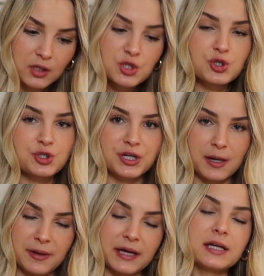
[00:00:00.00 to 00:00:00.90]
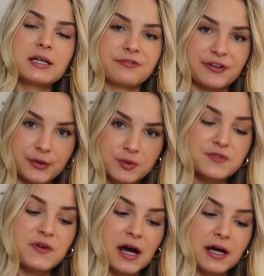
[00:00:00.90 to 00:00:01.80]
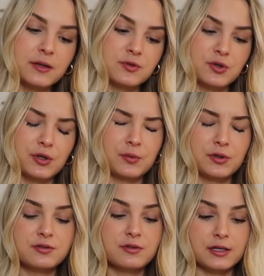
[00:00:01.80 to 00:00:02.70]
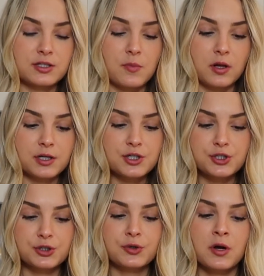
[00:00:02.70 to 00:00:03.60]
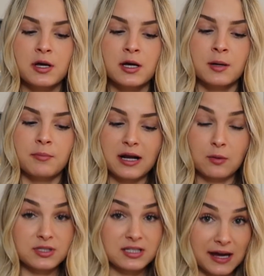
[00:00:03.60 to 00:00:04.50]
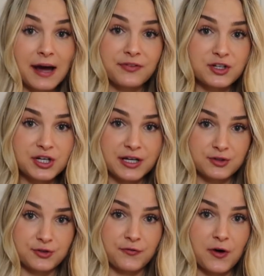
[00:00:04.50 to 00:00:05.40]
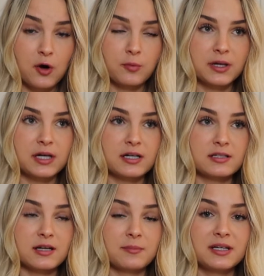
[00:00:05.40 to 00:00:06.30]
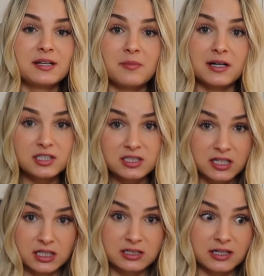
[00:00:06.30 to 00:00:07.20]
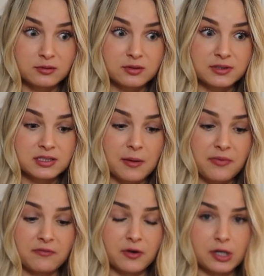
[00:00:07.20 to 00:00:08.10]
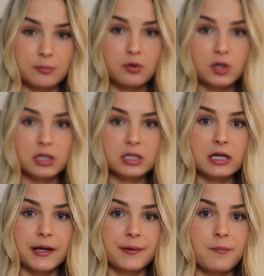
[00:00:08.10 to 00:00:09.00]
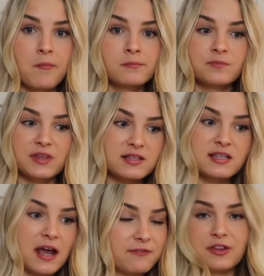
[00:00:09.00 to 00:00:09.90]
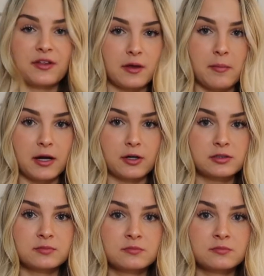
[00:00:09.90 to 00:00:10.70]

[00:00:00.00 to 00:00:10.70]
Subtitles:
So she got back in, everything was fine. That was only one like small issue, but I was glad that she answered the phone because, I mean, imagine like that would be something very important, and that's everything that matters.